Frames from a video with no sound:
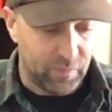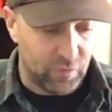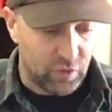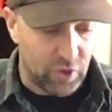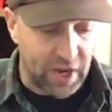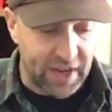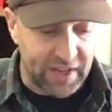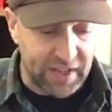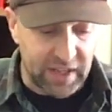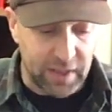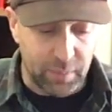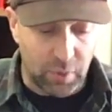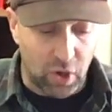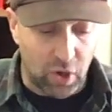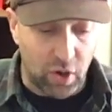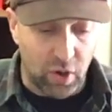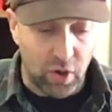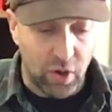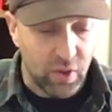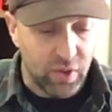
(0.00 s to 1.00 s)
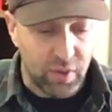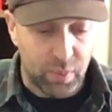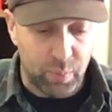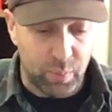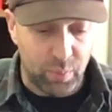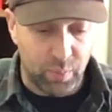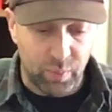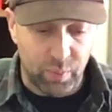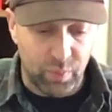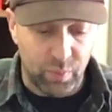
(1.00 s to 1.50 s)
try and keep all
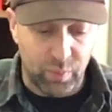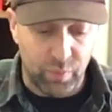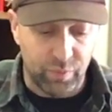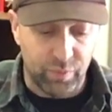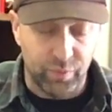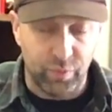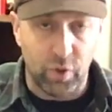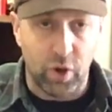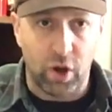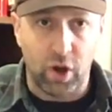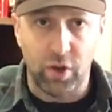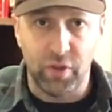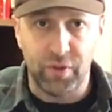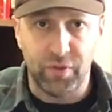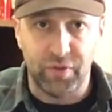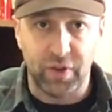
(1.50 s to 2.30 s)
the